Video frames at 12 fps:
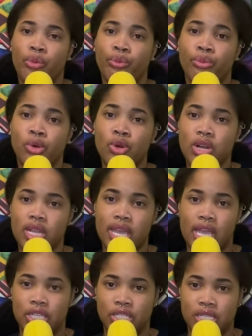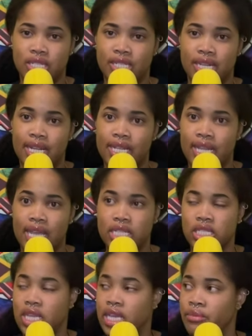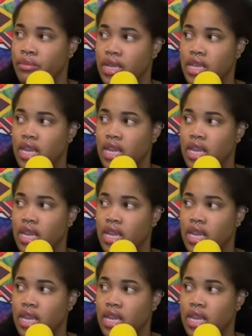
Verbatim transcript: more occasions than I'd like to admit.